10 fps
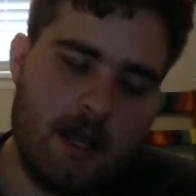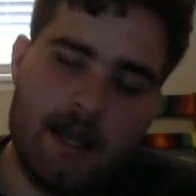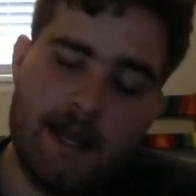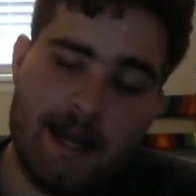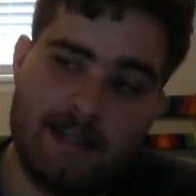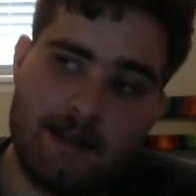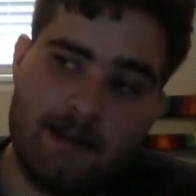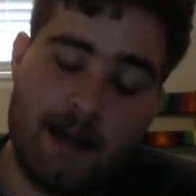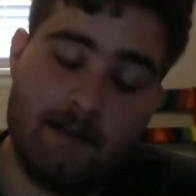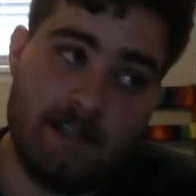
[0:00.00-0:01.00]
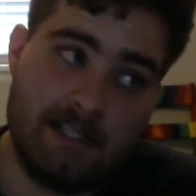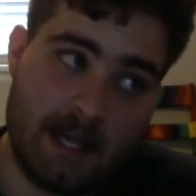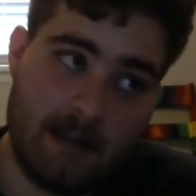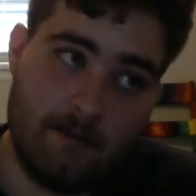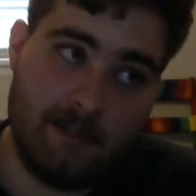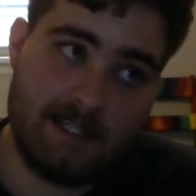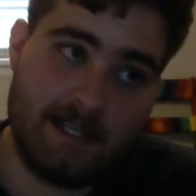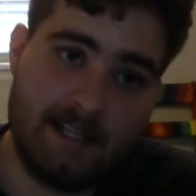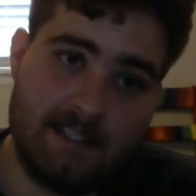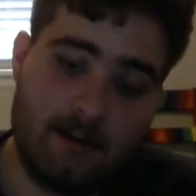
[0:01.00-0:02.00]
it has a lot of these elements,
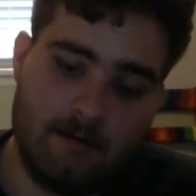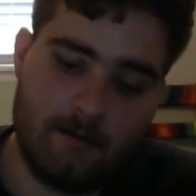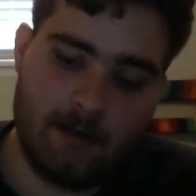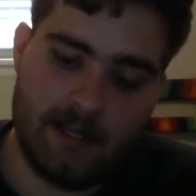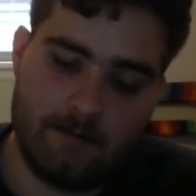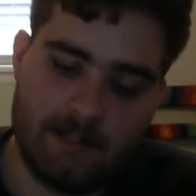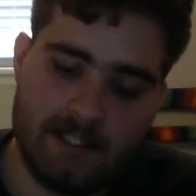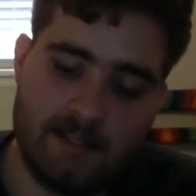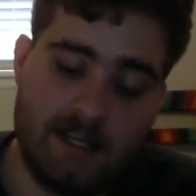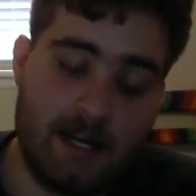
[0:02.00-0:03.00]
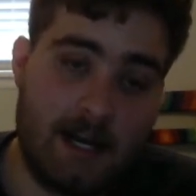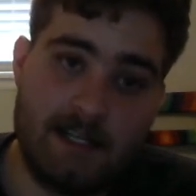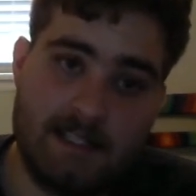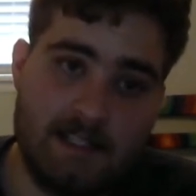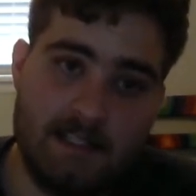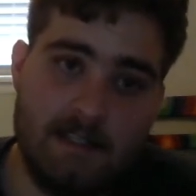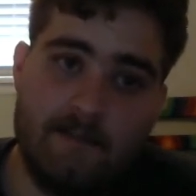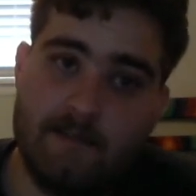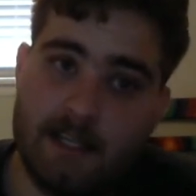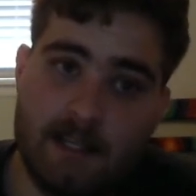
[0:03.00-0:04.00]
and I started playing it recently, and honestly,
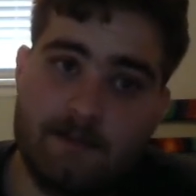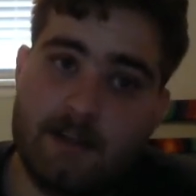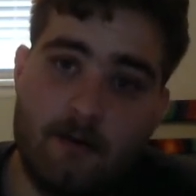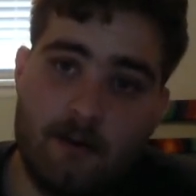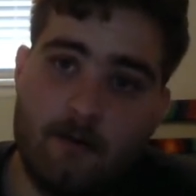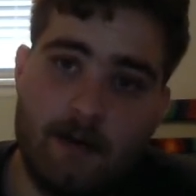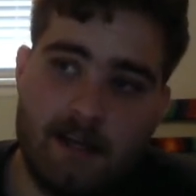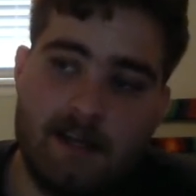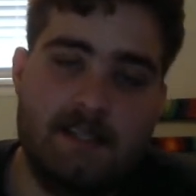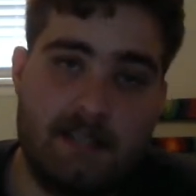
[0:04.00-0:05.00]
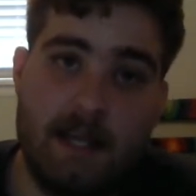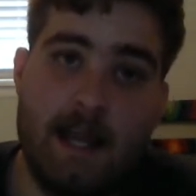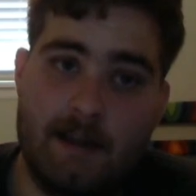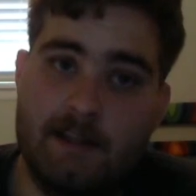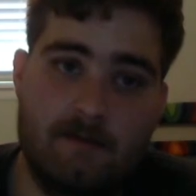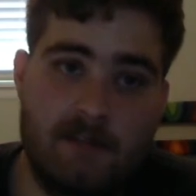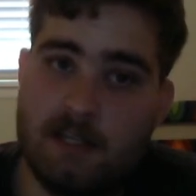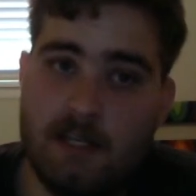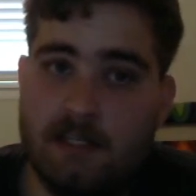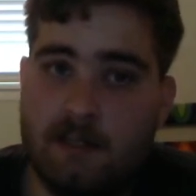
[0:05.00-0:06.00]
if it keeps going the way it is, yeah, this one's
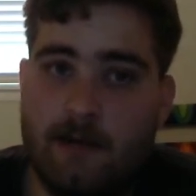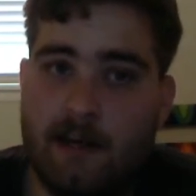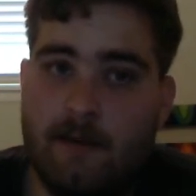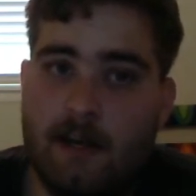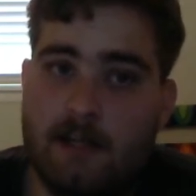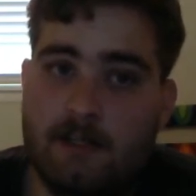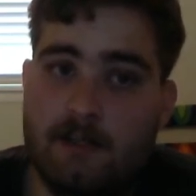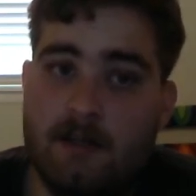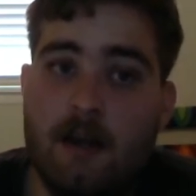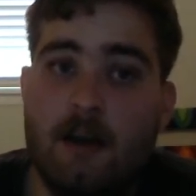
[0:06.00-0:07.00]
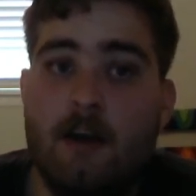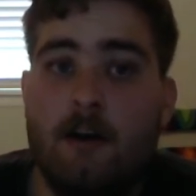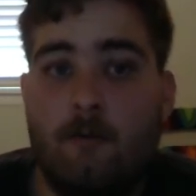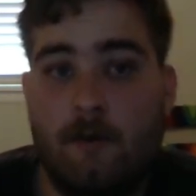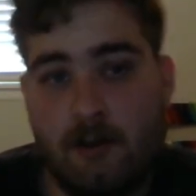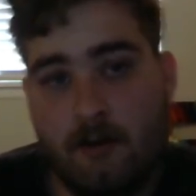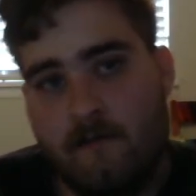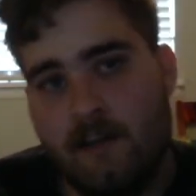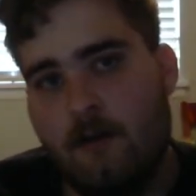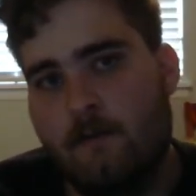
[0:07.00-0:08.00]
an easy recommendation. Return of
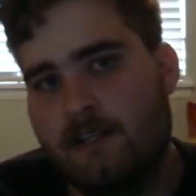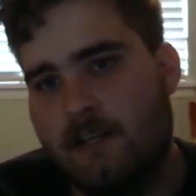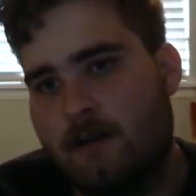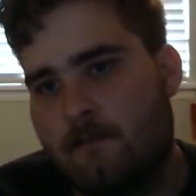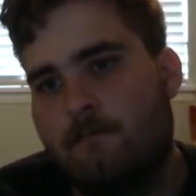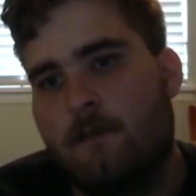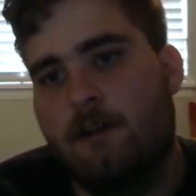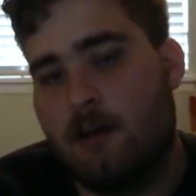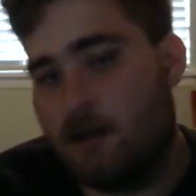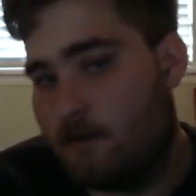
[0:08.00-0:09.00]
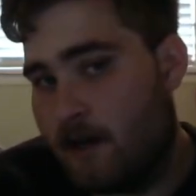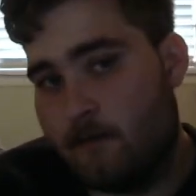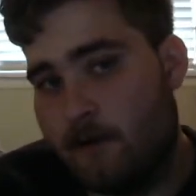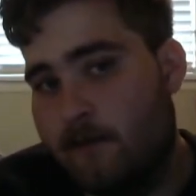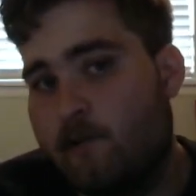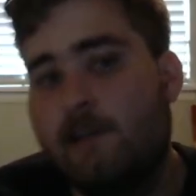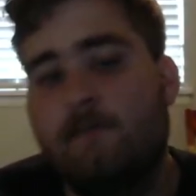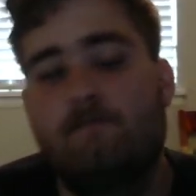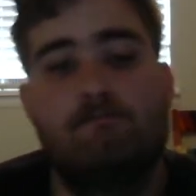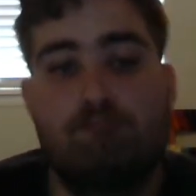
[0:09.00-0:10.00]
the Obra Dinn. Talked about it
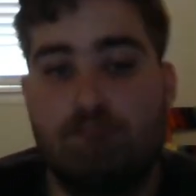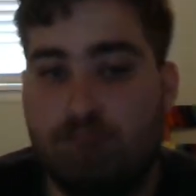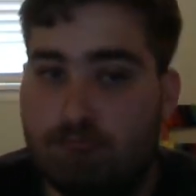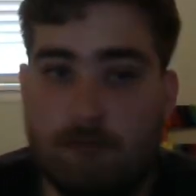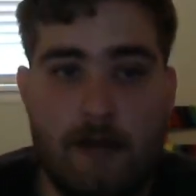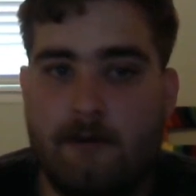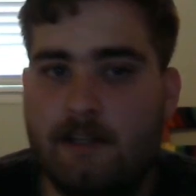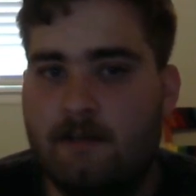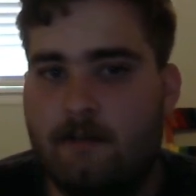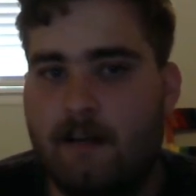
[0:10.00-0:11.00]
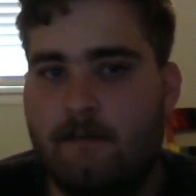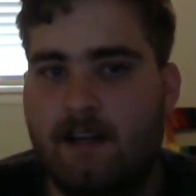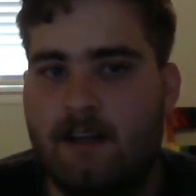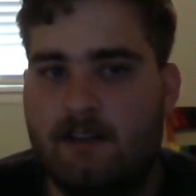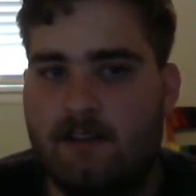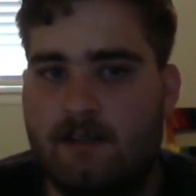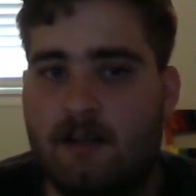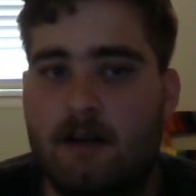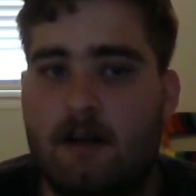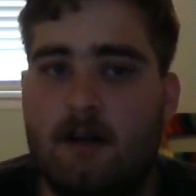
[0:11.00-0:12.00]
briefly. Another easy recommendation.
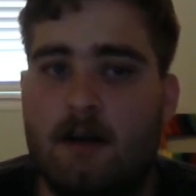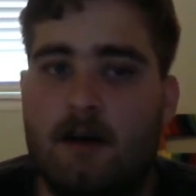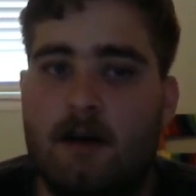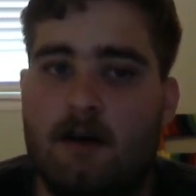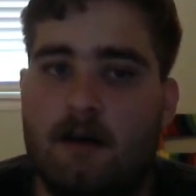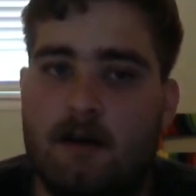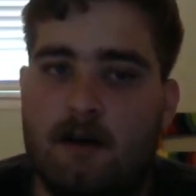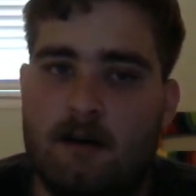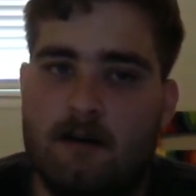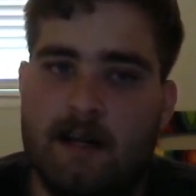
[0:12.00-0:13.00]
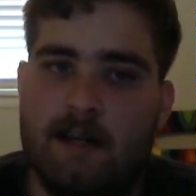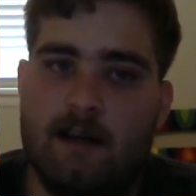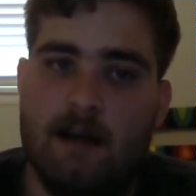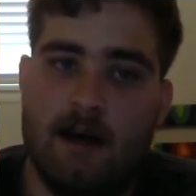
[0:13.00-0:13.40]
Alright,